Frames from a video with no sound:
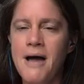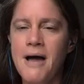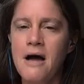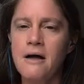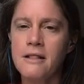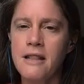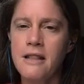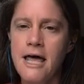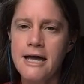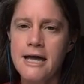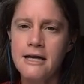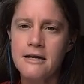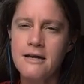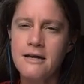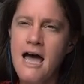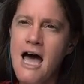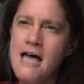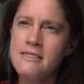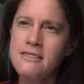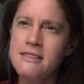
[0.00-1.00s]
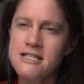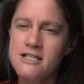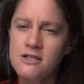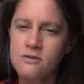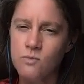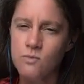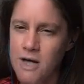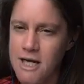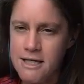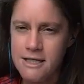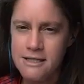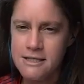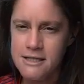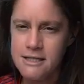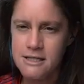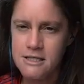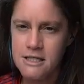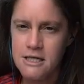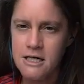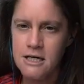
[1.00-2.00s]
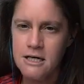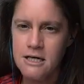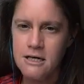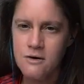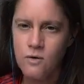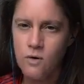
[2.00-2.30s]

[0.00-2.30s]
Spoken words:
about like not this one decision